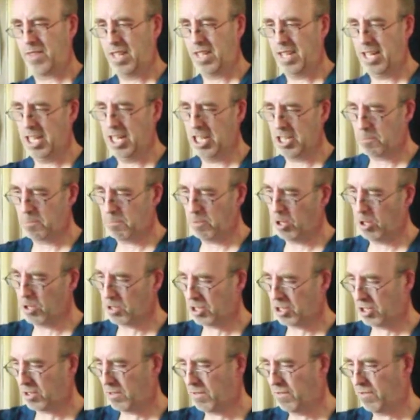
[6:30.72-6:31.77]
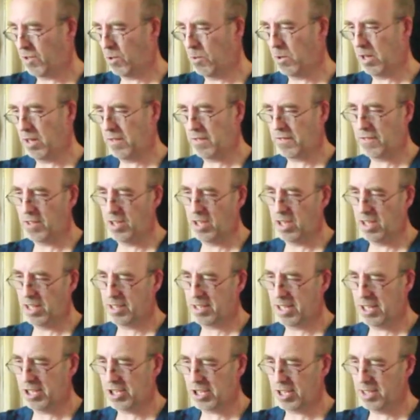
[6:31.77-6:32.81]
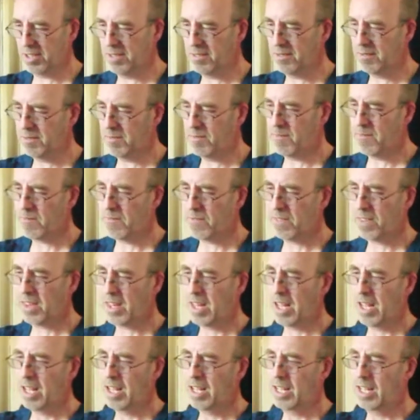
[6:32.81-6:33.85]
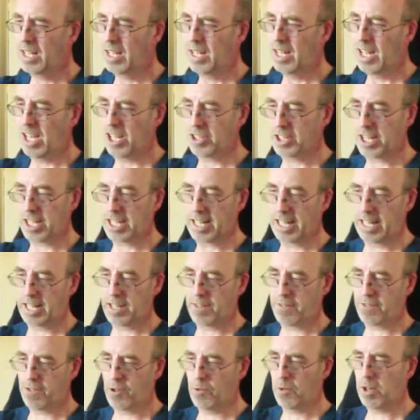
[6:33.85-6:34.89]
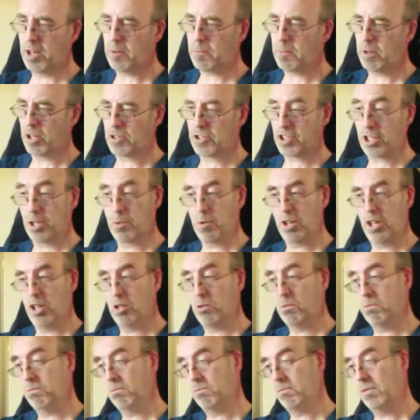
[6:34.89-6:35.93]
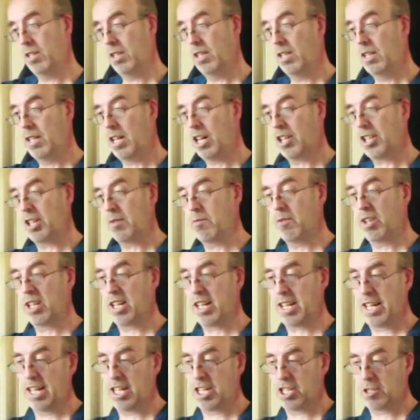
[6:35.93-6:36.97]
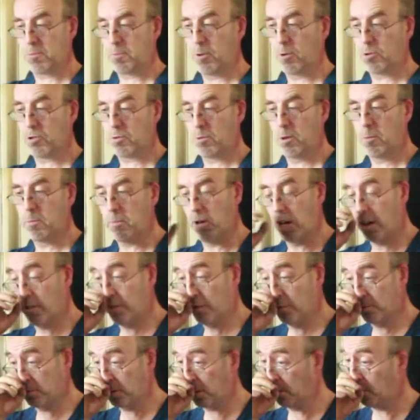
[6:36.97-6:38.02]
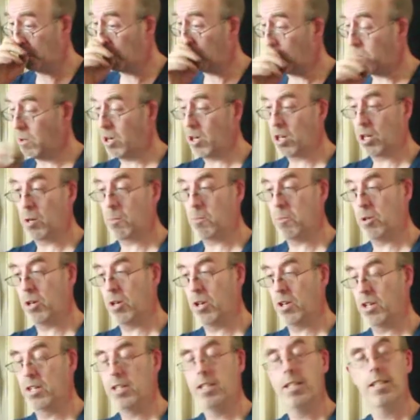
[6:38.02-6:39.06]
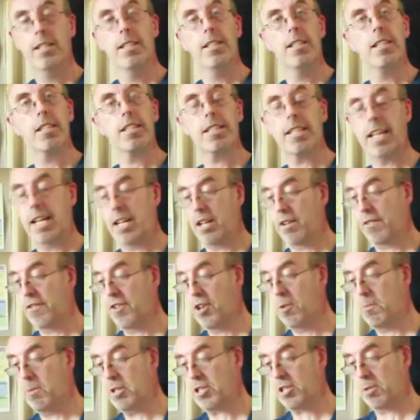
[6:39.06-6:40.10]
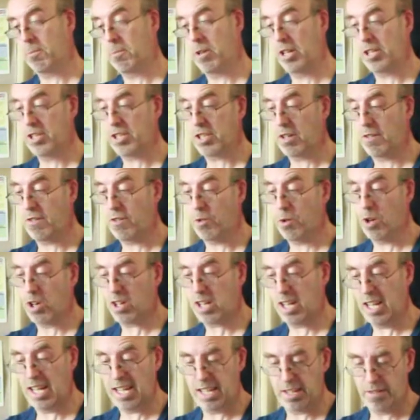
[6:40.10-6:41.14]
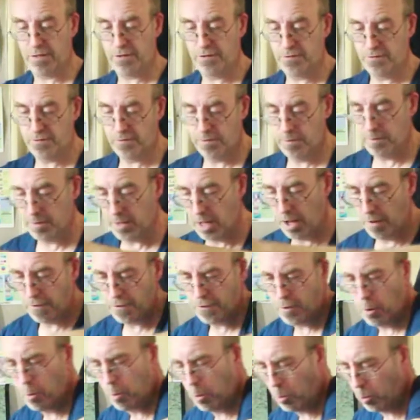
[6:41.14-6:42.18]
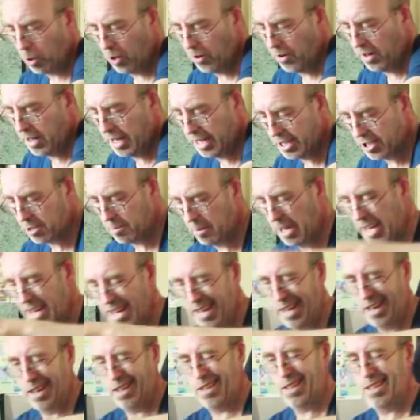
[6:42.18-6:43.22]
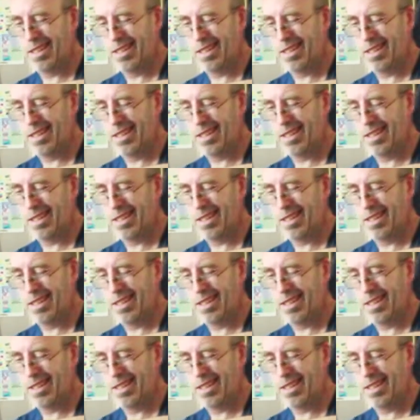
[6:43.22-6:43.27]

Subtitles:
in its box, 40th edition. I did collect the 40th, but I sold it all. I didn't really collect the Sportsman, but I thought so, well, while I'm getting a few bits and pieces, I thought I'd collect the footballer, and that's about it.